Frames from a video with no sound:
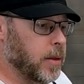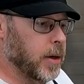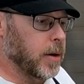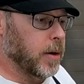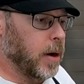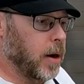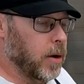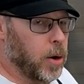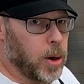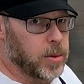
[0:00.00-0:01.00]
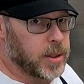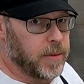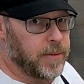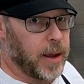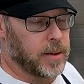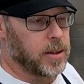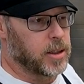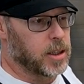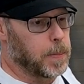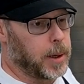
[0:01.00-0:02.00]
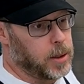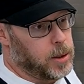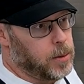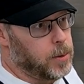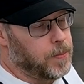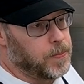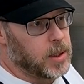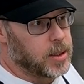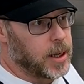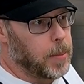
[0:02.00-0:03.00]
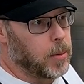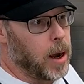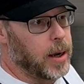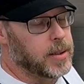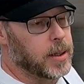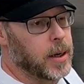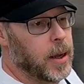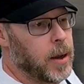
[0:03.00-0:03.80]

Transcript: There are a host of advantages, but to summarize it,